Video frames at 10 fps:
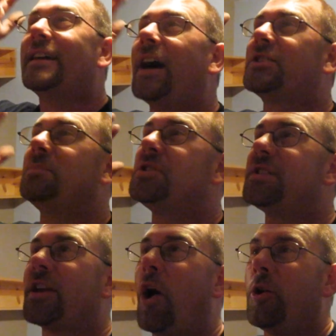Gosh, I'm
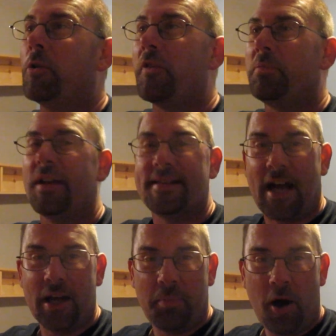just like all over the place.
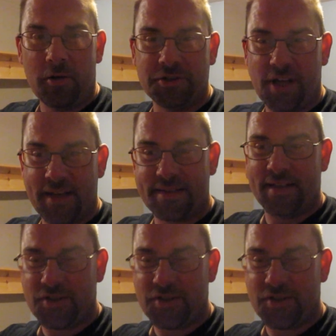I apologize.